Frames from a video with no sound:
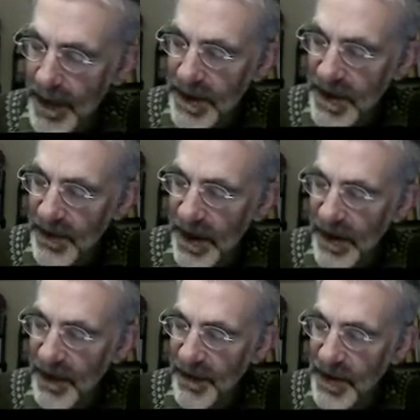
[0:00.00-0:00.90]
So
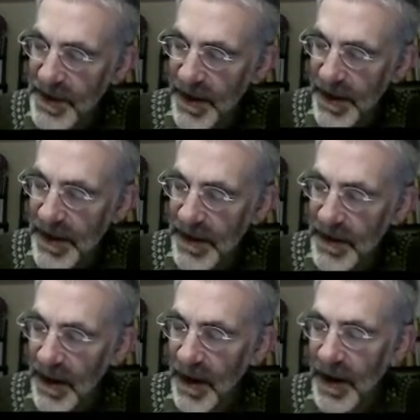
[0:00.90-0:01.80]
here I've got an
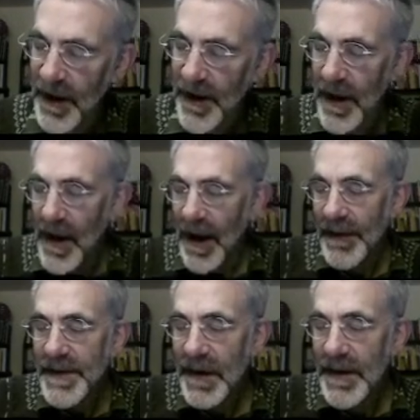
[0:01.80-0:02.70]
ideal I, and
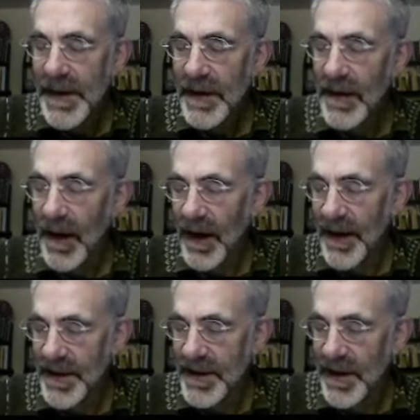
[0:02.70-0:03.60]
this ideal I
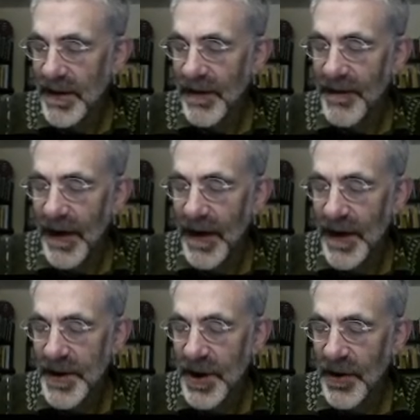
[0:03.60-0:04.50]
is certainly
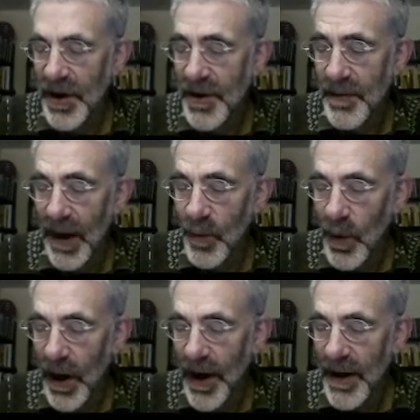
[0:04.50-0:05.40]
finitely generated by
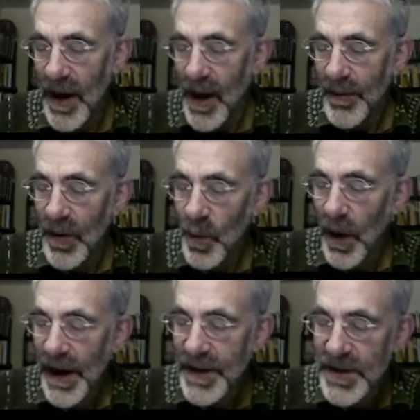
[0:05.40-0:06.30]
Y, but
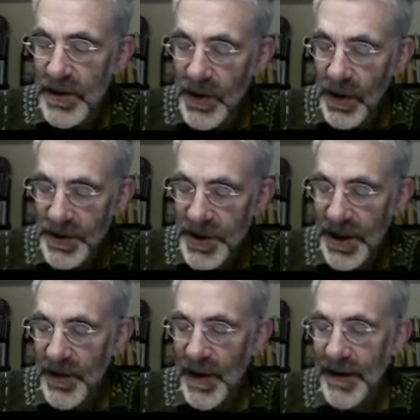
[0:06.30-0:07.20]
Y does not
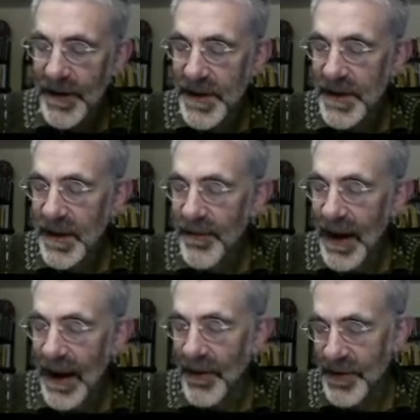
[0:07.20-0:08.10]
generate this
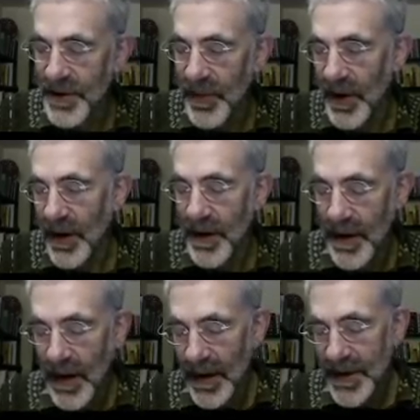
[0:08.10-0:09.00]
subalgebra.
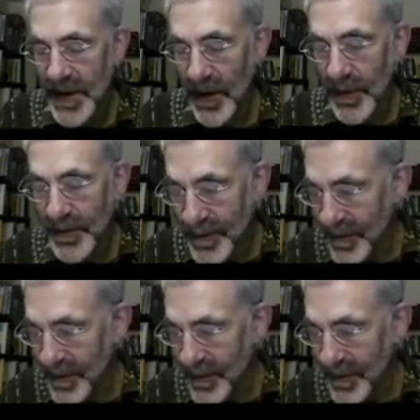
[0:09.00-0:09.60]
So